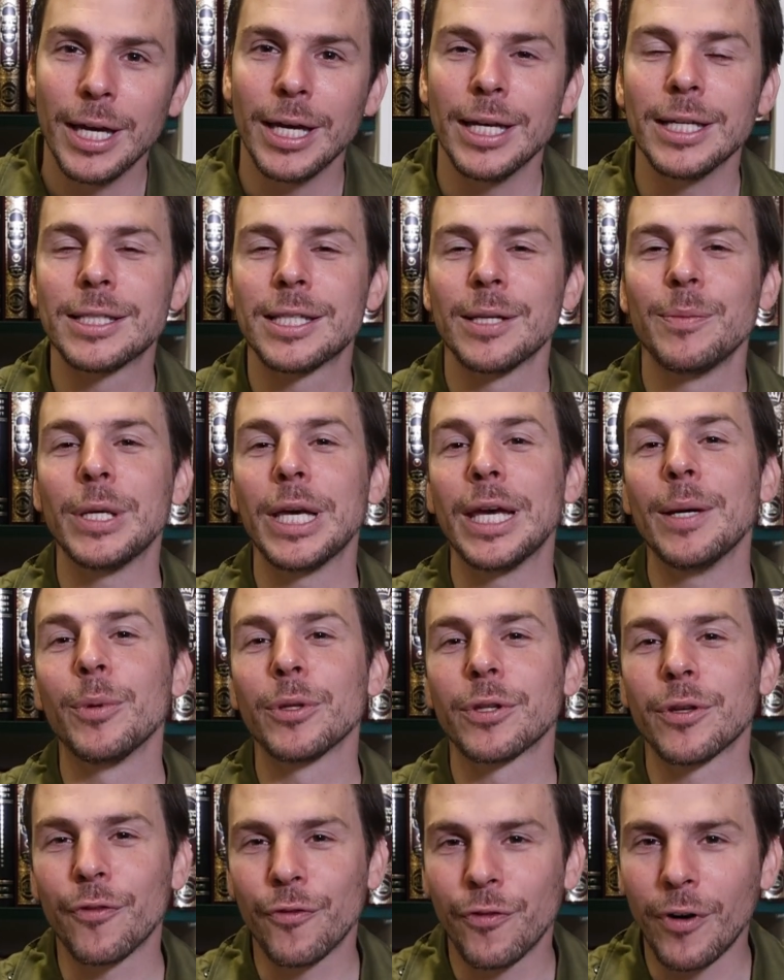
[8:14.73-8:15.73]
is to be able
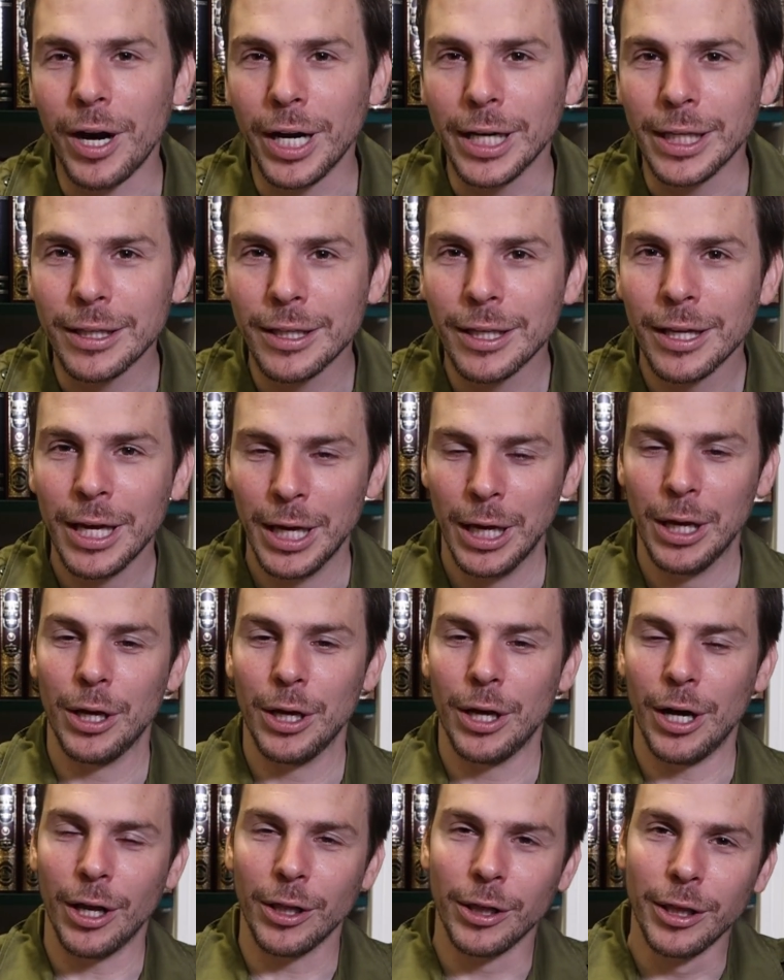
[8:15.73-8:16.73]
to find
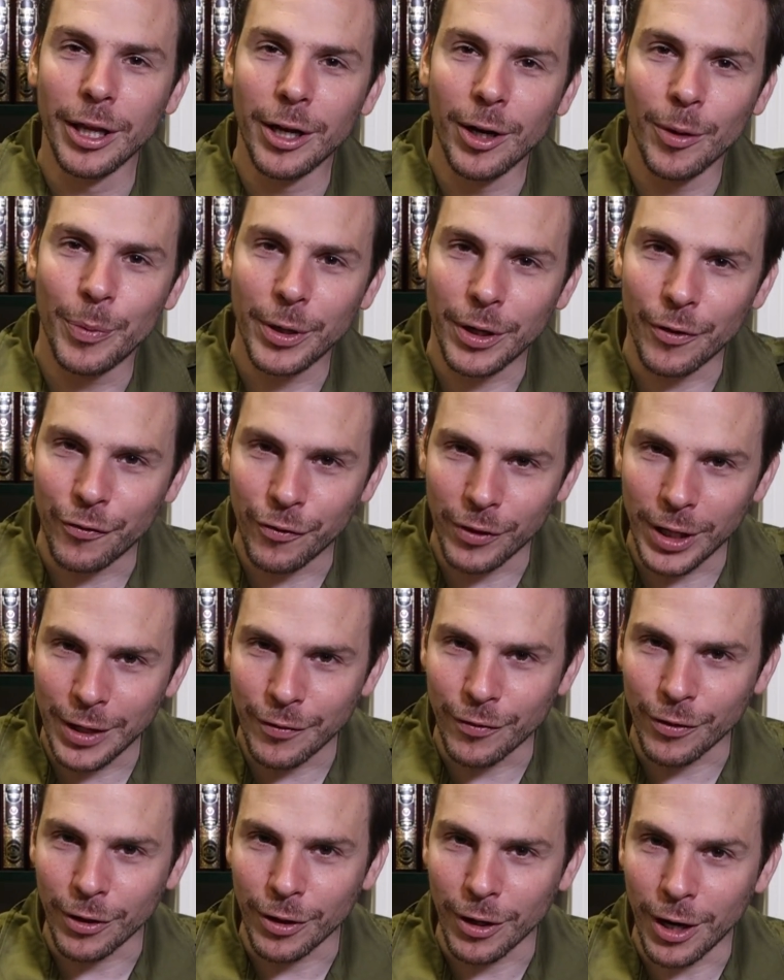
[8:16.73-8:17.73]
a little bit of
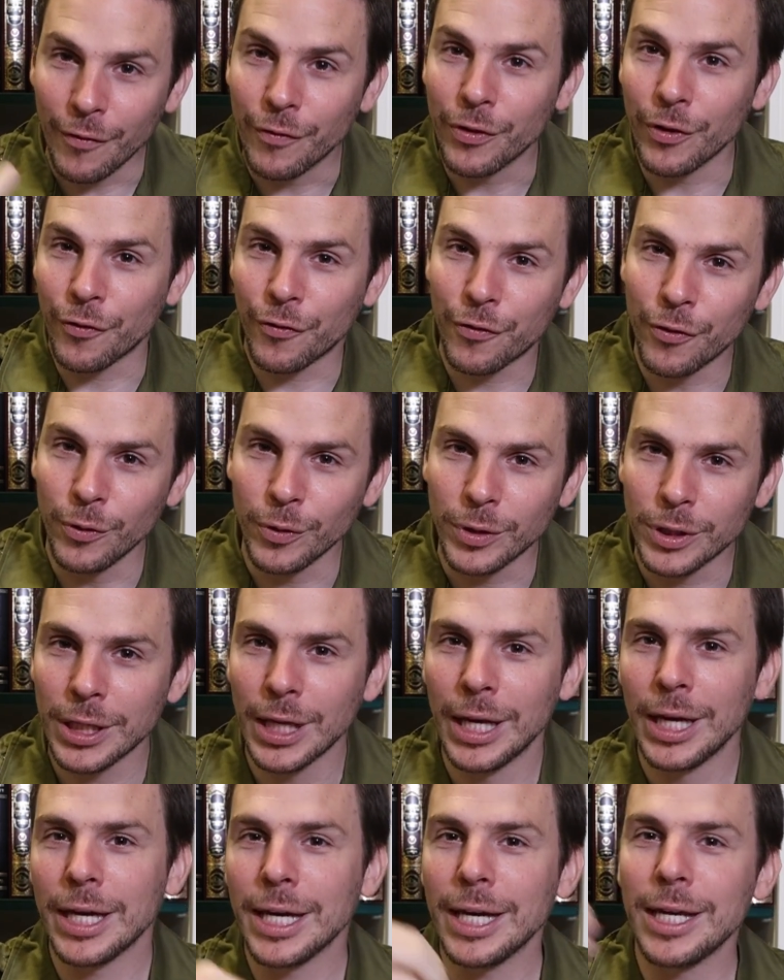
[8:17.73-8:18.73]
flavor of the fruit
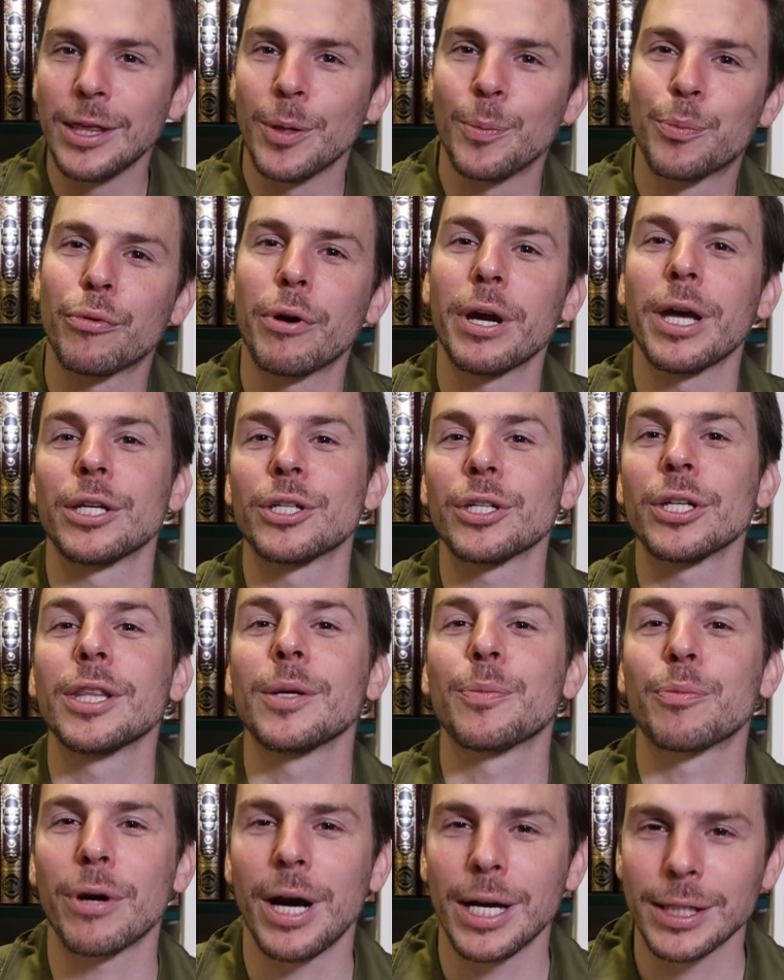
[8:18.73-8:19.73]
in the branch, in
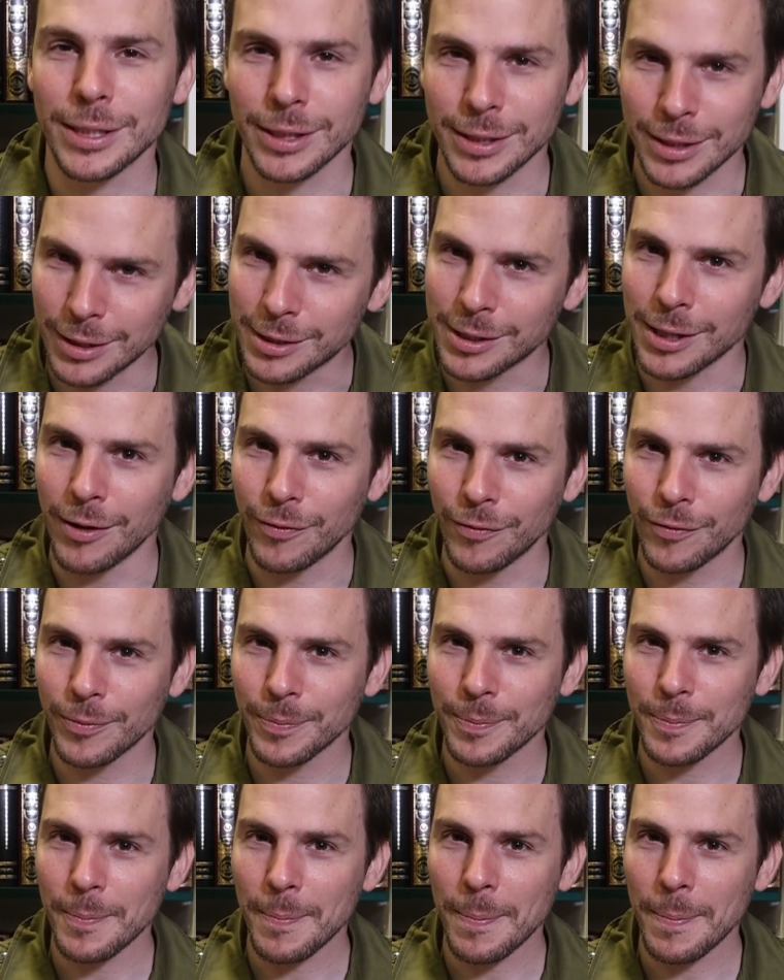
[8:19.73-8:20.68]
the process itself.